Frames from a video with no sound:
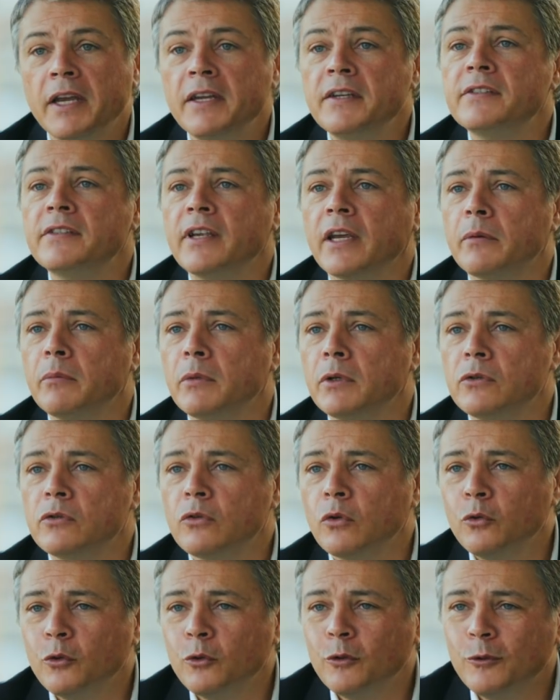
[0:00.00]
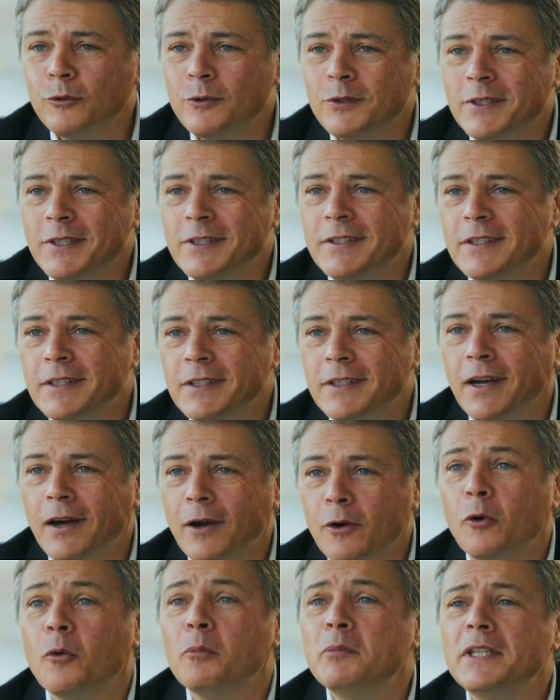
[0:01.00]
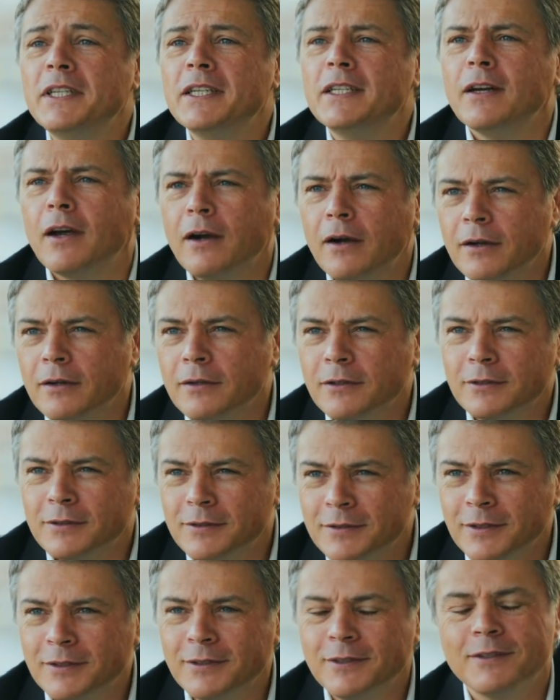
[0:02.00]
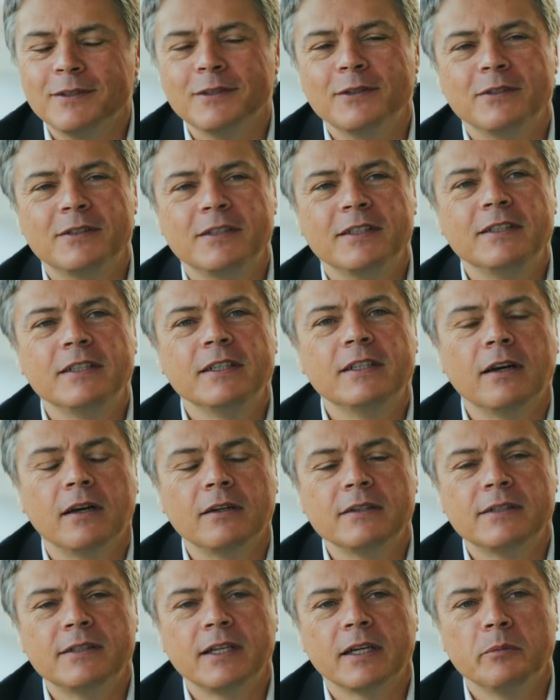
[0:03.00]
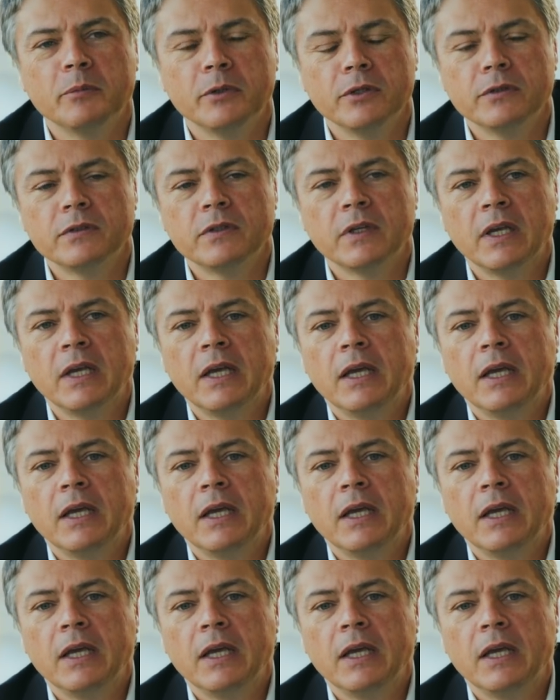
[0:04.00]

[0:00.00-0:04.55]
A segment, so the, the city car or mini car, uh, uh, city car segment,